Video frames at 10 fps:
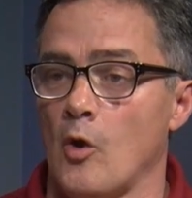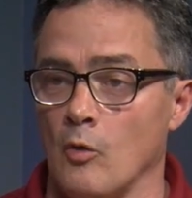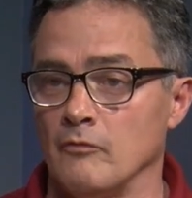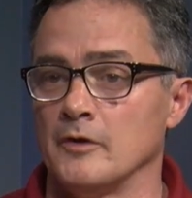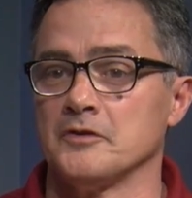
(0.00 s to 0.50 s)

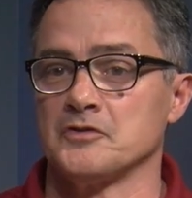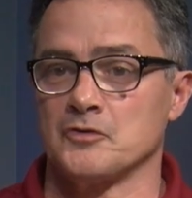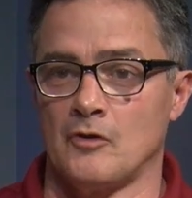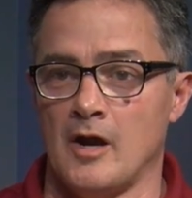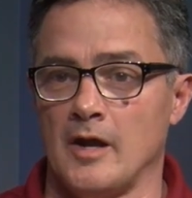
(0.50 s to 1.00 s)
Over
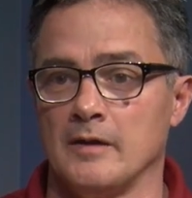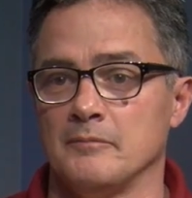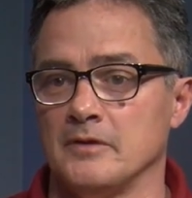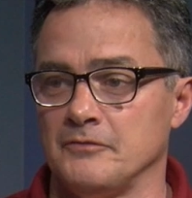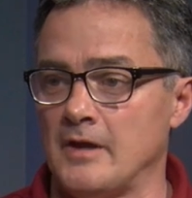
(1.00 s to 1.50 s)

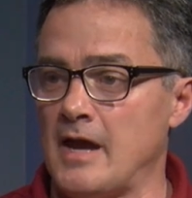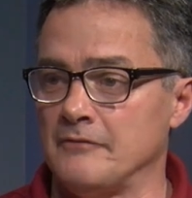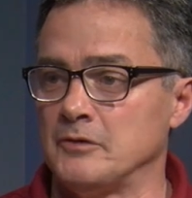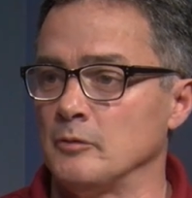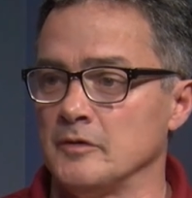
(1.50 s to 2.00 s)
describe if you
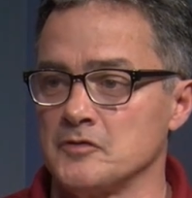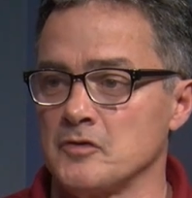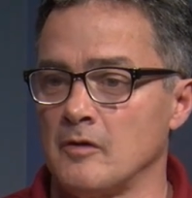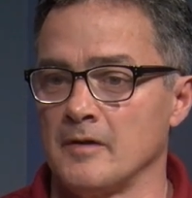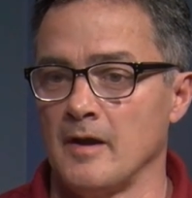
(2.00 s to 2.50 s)
have to when you
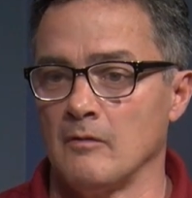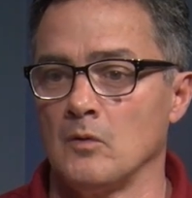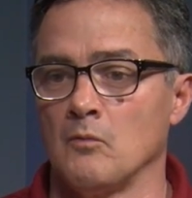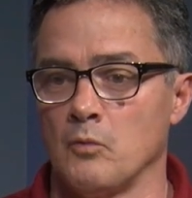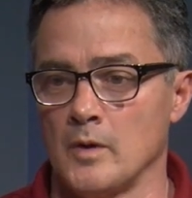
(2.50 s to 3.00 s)
start out
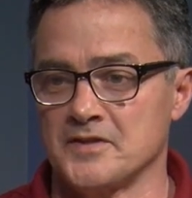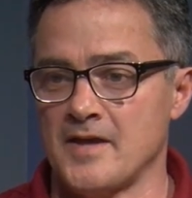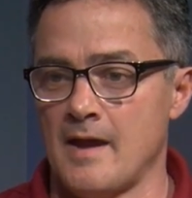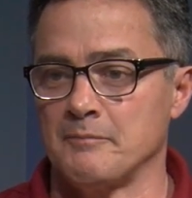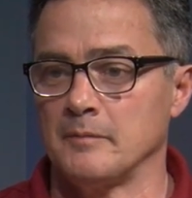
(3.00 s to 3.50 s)
of what's
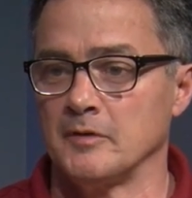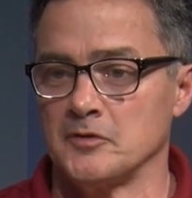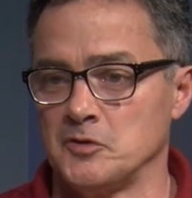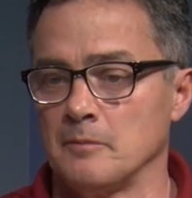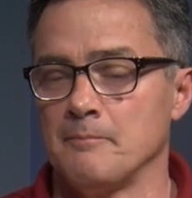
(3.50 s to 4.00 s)
happening,
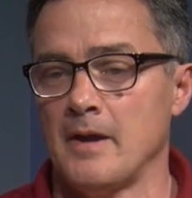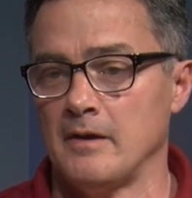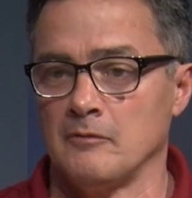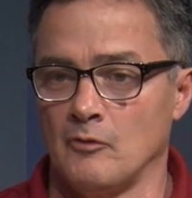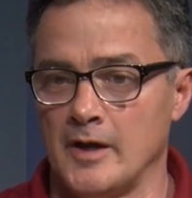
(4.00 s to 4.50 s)
because
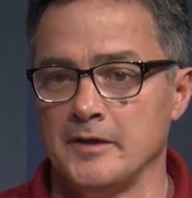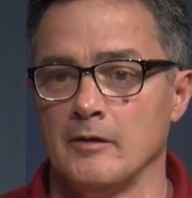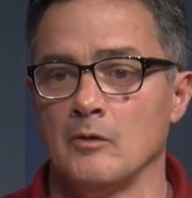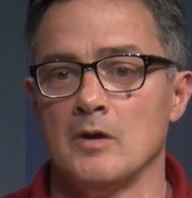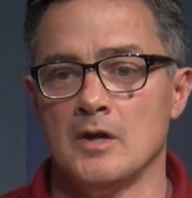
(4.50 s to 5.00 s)
on
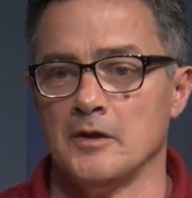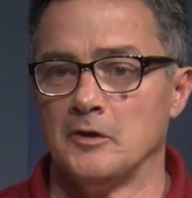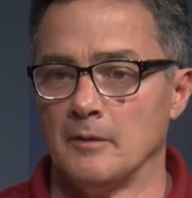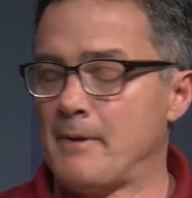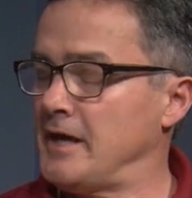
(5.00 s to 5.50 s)
radio,
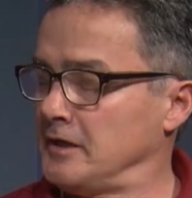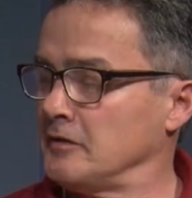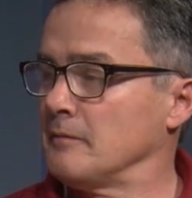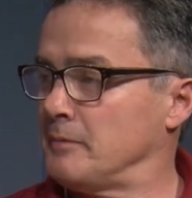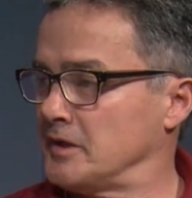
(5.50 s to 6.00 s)
you're
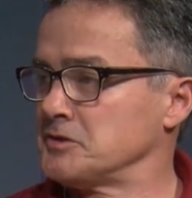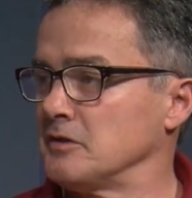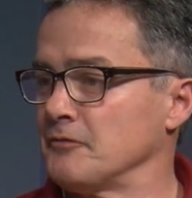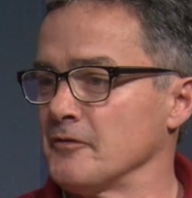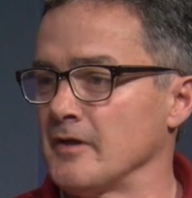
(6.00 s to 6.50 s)
painting the
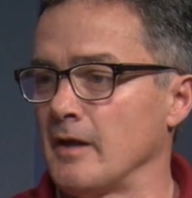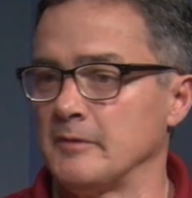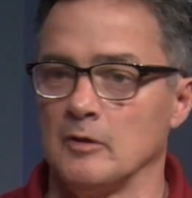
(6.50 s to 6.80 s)
picture for them.